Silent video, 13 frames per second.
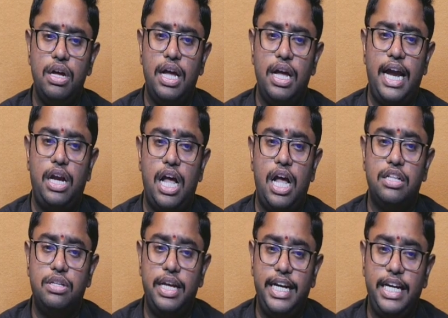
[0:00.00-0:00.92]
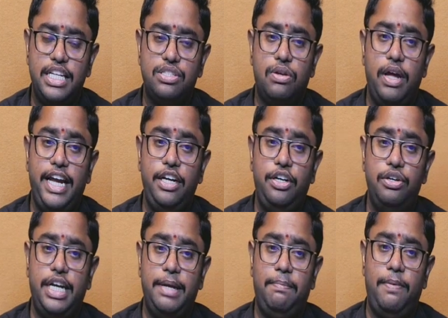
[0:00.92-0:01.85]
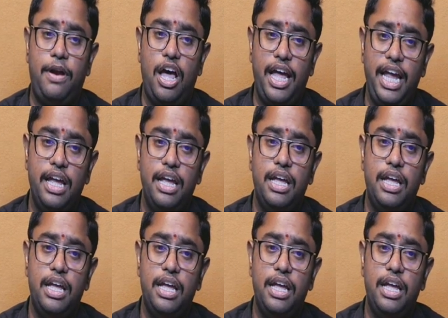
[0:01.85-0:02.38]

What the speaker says: and also it is going to deploy